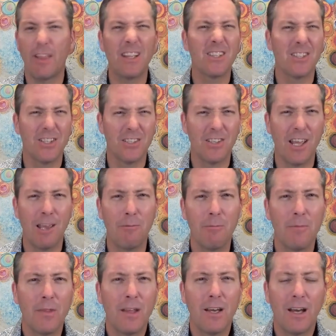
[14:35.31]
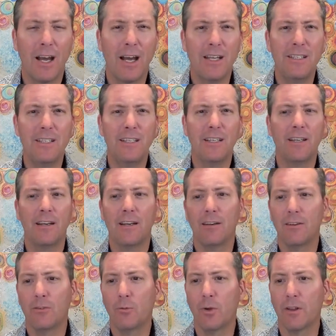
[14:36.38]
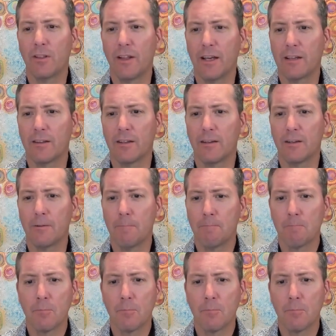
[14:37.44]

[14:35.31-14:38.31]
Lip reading: That's the same idea with like the